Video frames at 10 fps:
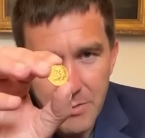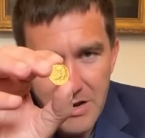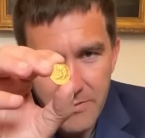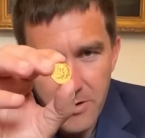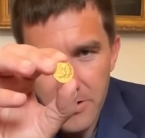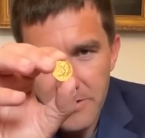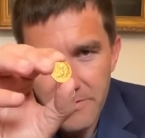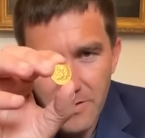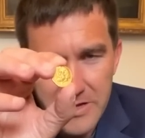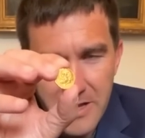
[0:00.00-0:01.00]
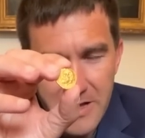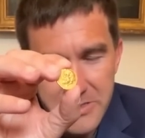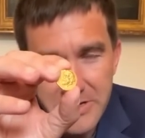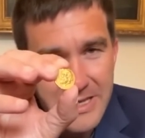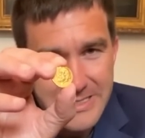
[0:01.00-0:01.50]
whatever lucky
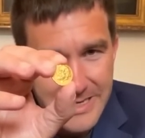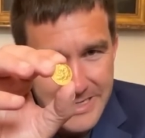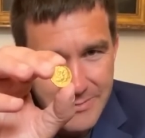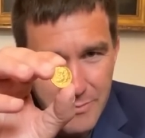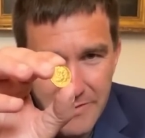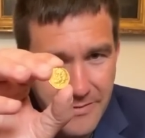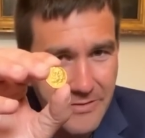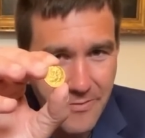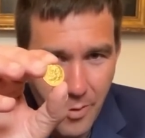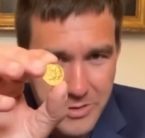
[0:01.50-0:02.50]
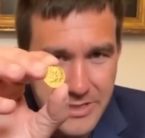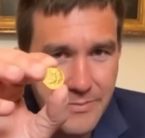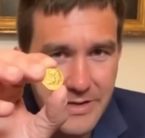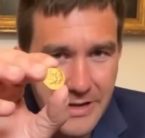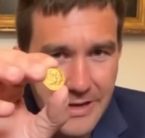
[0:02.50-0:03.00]
collector gets it will be very
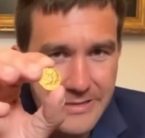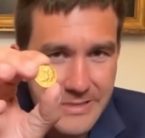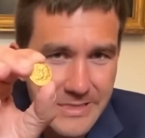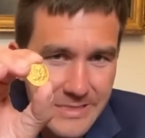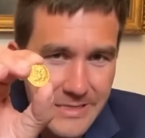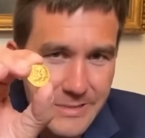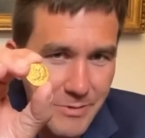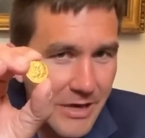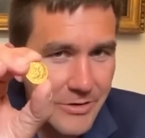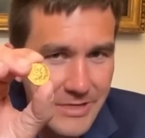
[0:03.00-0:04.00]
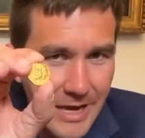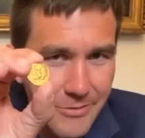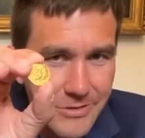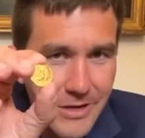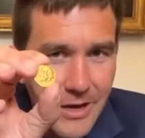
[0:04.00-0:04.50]
fortunate, because this is, without a
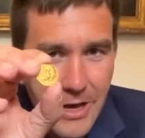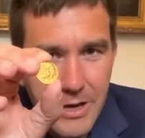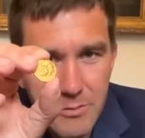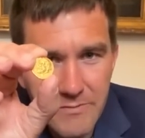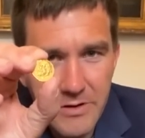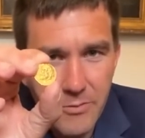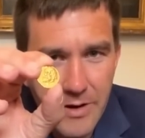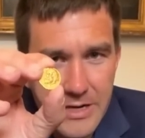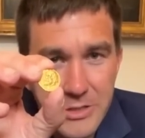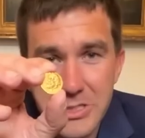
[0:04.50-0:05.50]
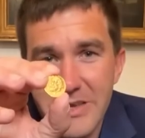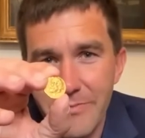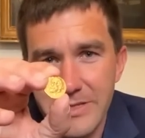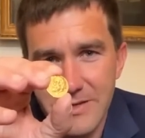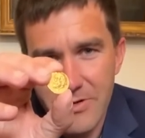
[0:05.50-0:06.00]
doubt, one of the great
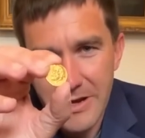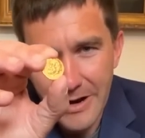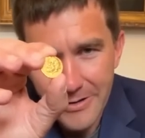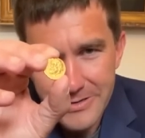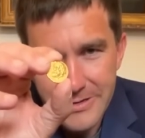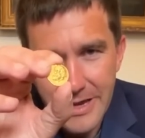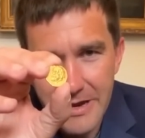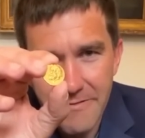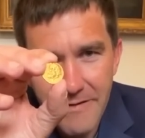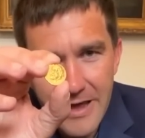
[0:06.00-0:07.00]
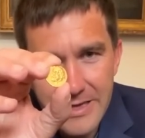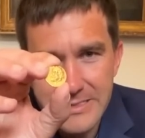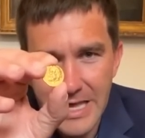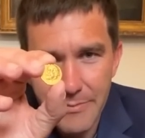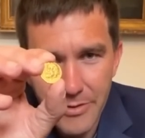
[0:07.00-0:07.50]
achievements of Greek art and a fine
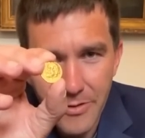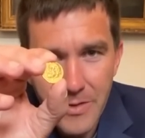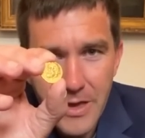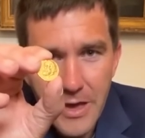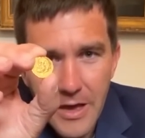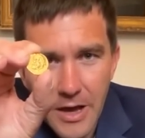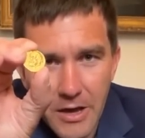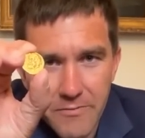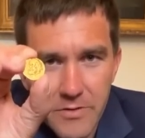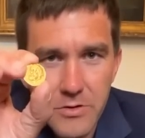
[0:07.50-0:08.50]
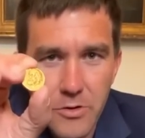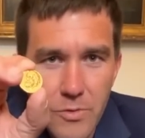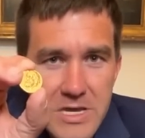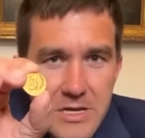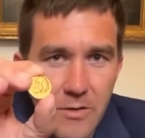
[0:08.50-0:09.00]
example of
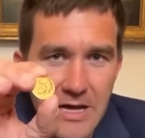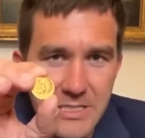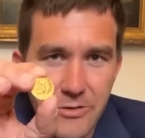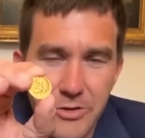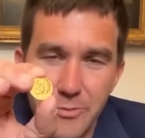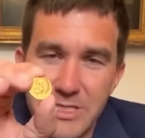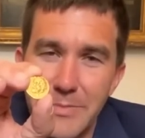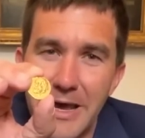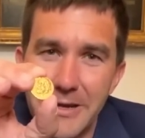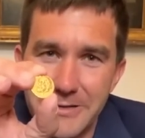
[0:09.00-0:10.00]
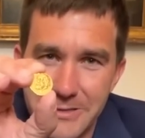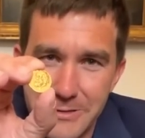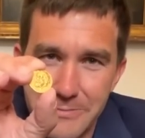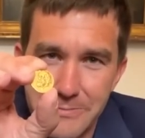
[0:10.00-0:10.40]
Greek classical numismatics.